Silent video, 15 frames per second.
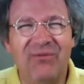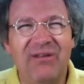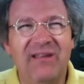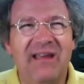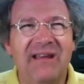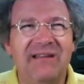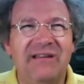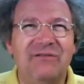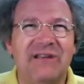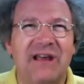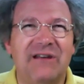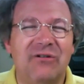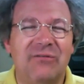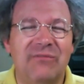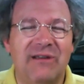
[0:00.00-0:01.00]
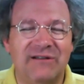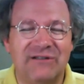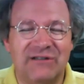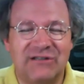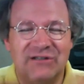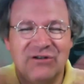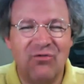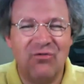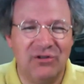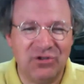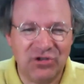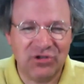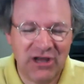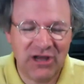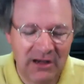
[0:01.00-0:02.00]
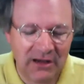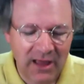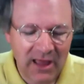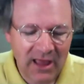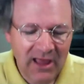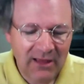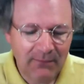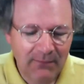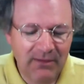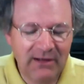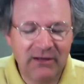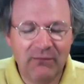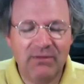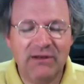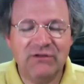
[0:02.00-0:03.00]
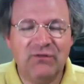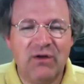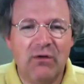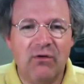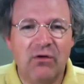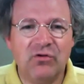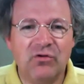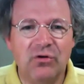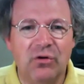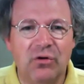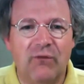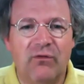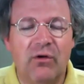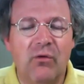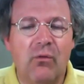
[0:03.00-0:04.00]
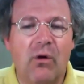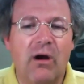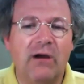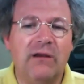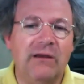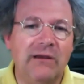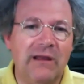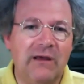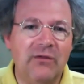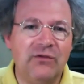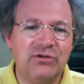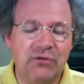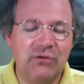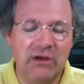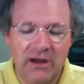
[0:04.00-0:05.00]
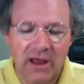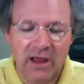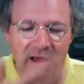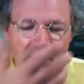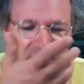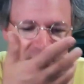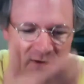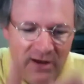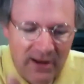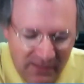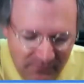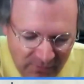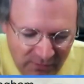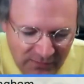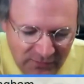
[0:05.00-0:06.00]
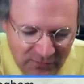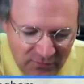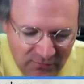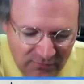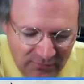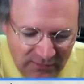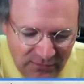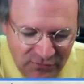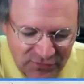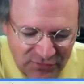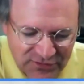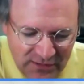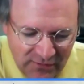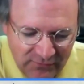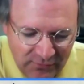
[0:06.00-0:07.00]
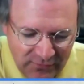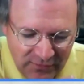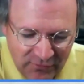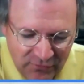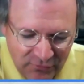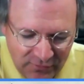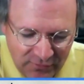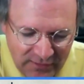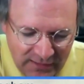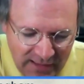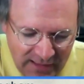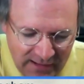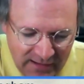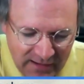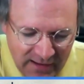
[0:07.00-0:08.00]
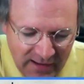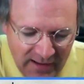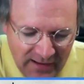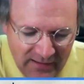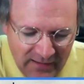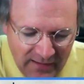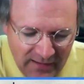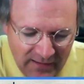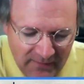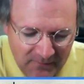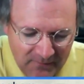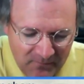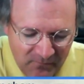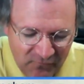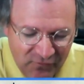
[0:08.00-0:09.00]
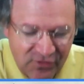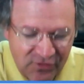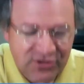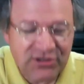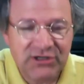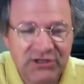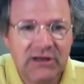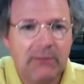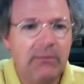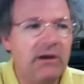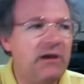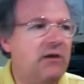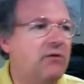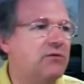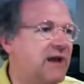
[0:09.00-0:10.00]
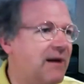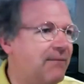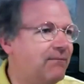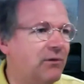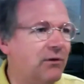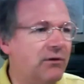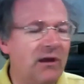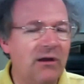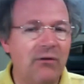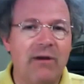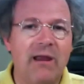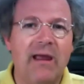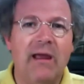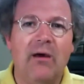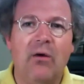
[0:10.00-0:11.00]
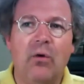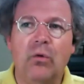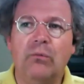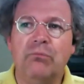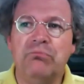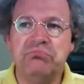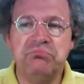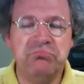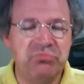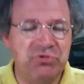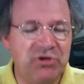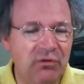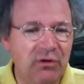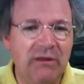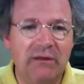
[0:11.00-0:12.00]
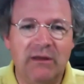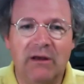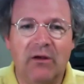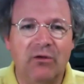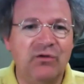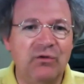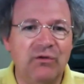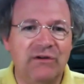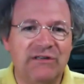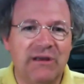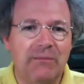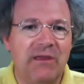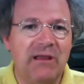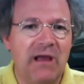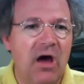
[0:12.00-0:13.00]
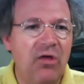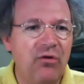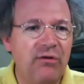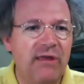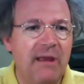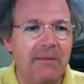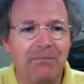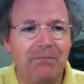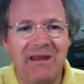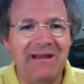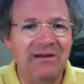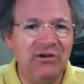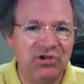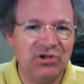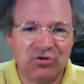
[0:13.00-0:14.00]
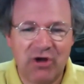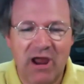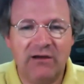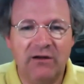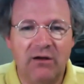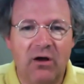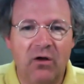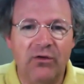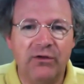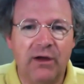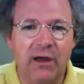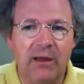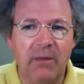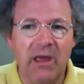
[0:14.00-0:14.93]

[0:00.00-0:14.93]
hate to use that term because it's so cliched, but it's very, very true. If you're walking down the street with your head buried in your cell phone and you're looking at it, versus somebody who's up looking around doing something other than being distracted all the time,